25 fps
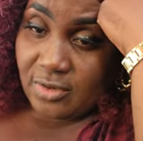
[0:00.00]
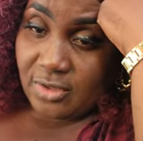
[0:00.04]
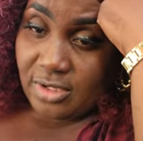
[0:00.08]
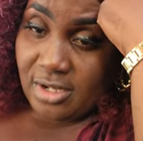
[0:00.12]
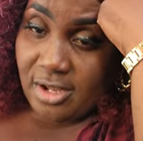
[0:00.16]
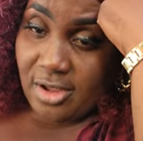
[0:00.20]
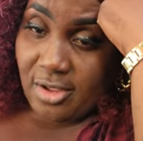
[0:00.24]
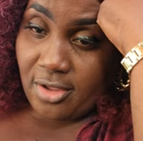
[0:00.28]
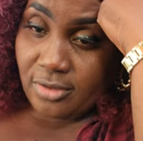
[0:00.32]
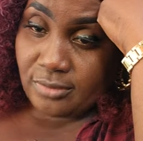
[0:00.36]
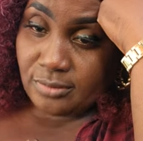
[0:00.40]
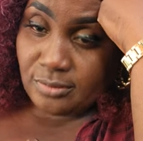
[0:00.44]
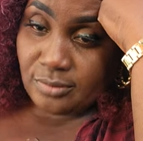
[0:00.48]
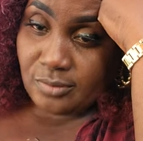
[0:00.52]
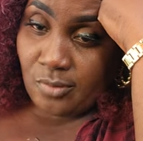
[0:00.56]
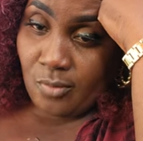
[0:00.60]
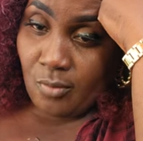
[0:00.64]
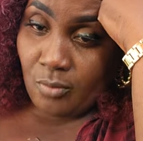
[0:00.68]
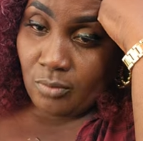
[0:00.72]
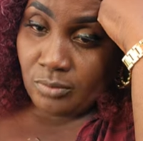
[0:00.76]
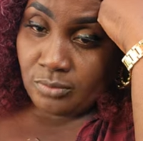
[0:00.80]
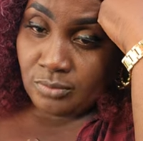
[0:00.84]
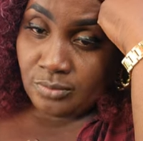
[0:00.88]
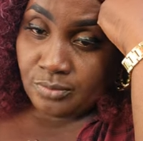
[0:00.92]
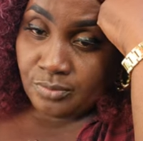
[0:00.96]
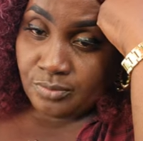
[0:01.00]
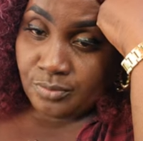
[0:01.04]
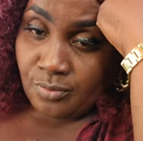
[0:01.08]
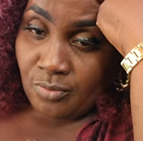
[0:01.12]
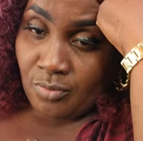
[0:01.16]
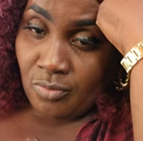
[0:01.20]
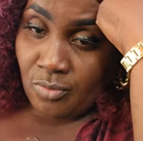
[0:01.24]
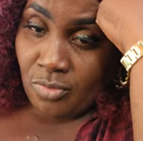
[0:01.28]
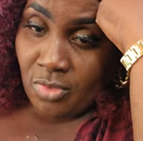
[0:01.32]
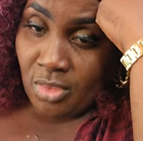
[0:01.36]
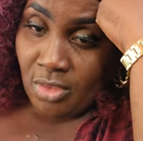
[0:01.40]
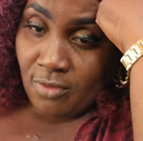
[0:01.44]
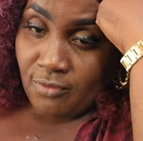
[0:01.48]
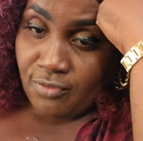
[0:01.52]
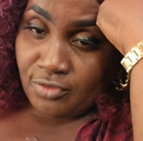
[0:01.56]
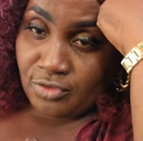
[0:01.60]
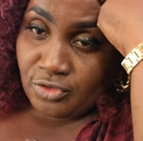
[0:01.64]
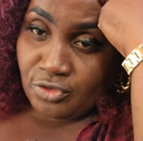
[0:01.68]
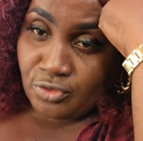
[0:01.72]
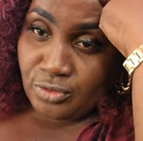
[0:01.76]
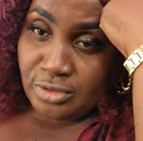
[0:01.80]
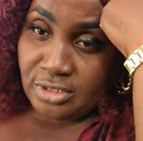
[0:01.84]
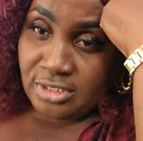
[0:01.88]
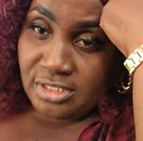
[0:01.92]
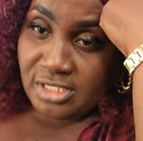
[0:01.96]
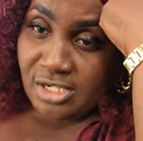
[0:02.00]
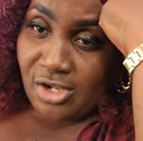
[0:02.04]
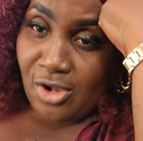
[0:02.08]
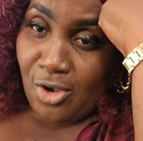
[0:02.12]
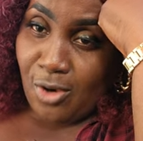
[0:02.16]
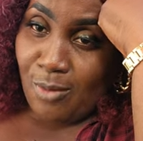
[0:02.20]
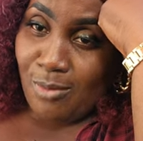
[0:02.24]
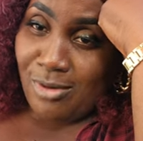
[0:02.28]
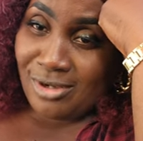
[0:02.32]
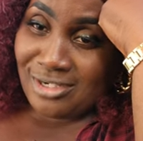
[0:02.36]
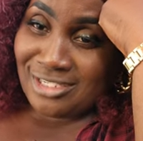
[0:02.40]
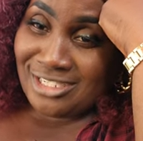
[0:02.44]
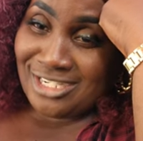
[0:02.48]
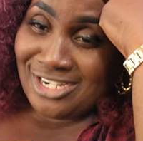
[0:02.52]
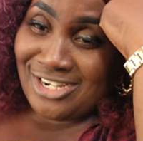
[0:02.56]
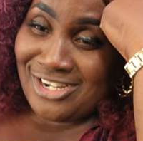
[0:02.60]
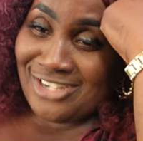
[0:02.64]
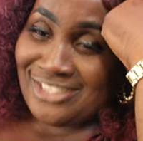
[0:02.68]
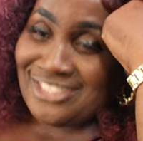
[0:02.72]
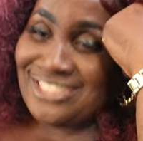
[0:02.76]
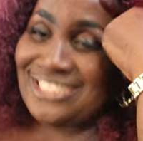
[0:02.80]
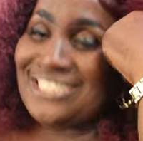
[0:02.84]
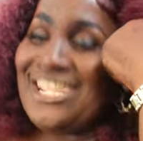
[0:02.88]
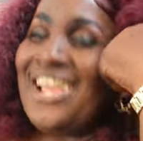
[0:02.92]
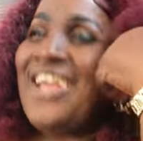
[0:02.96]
with her chewing the gum. Oh,